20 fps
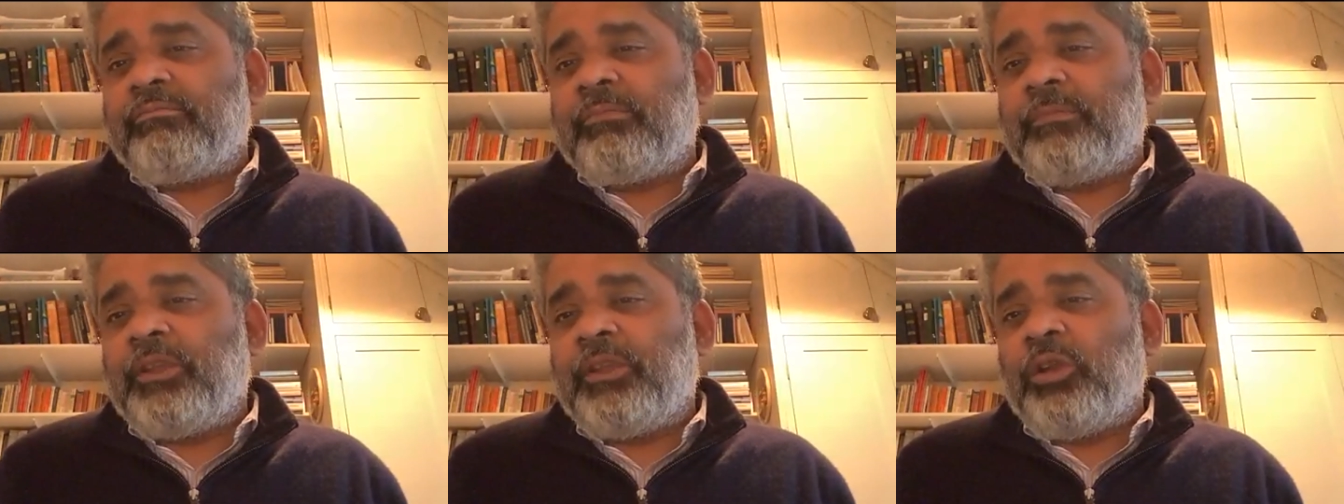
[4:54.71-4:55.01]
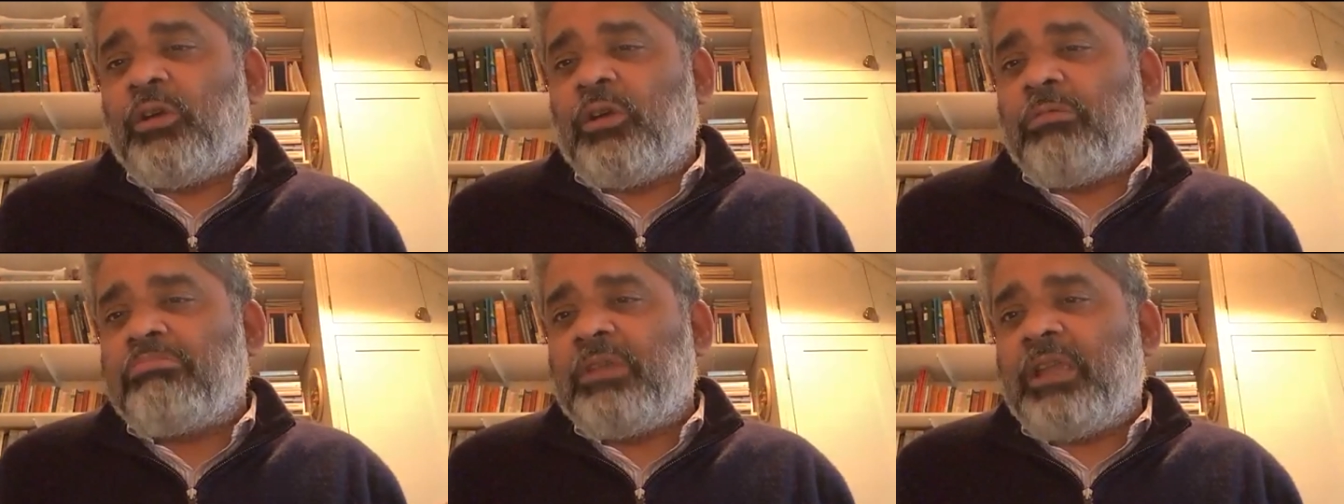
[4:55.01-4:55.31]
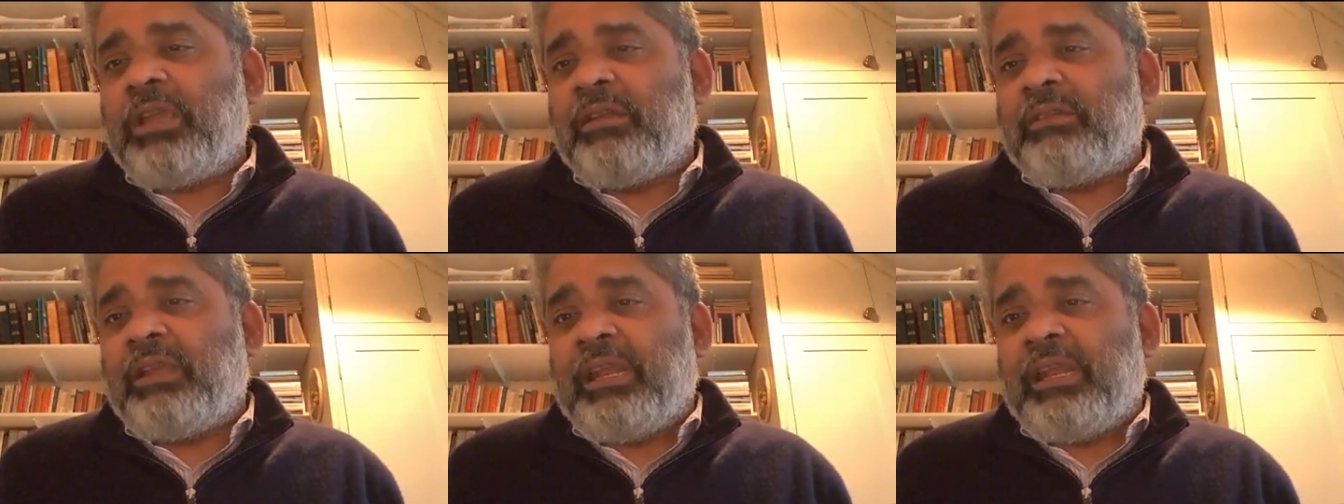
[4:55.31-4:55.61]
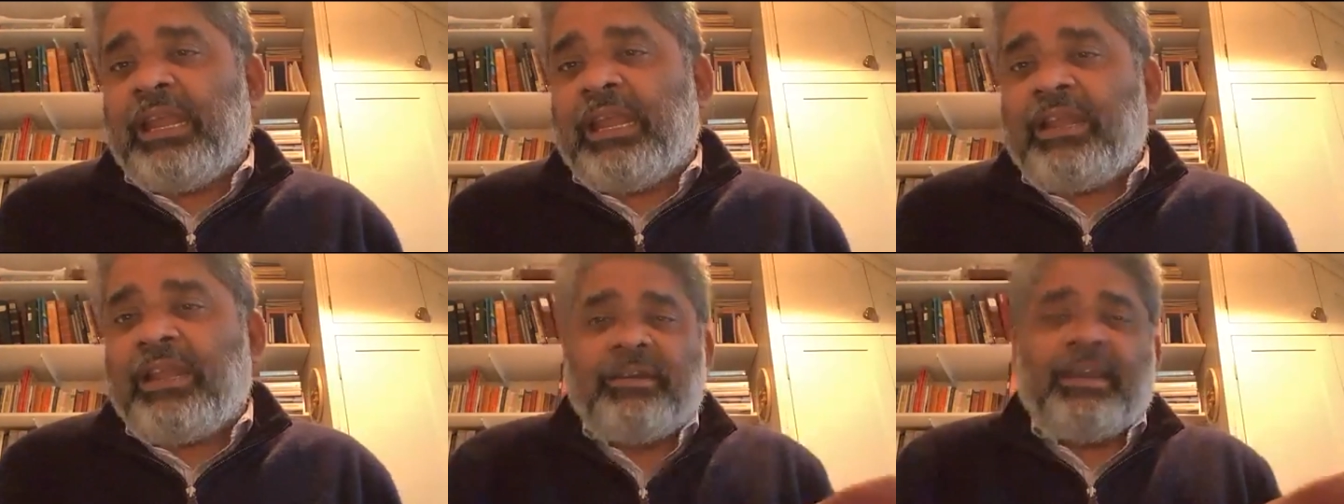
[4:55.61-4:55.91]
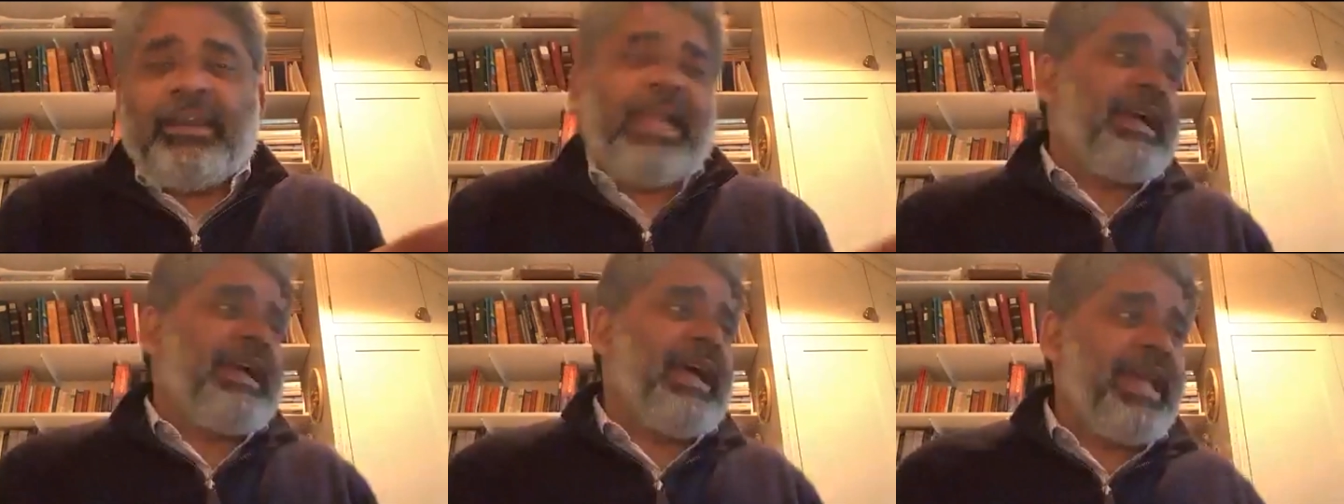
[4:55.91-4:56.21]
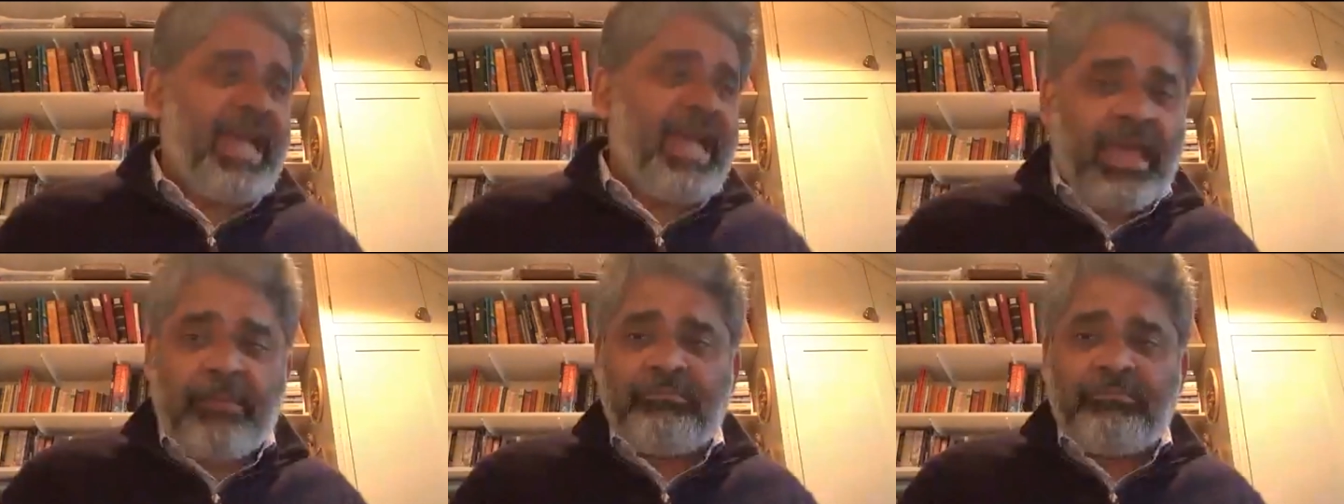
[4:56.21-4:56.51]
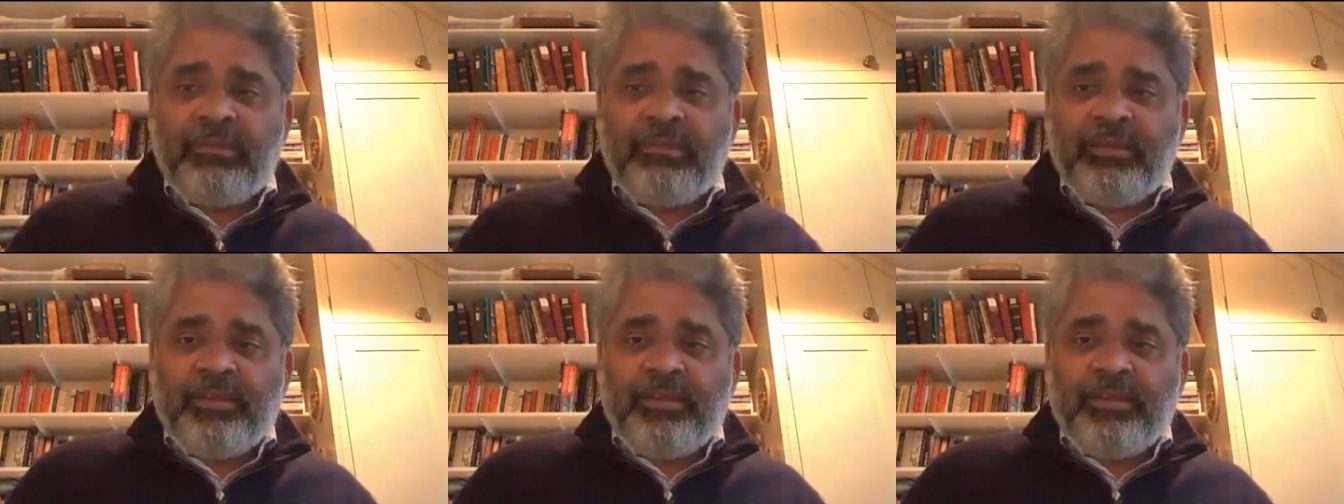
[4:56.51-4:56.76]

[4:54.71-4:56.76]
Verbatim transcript: you know, in, in England like I am.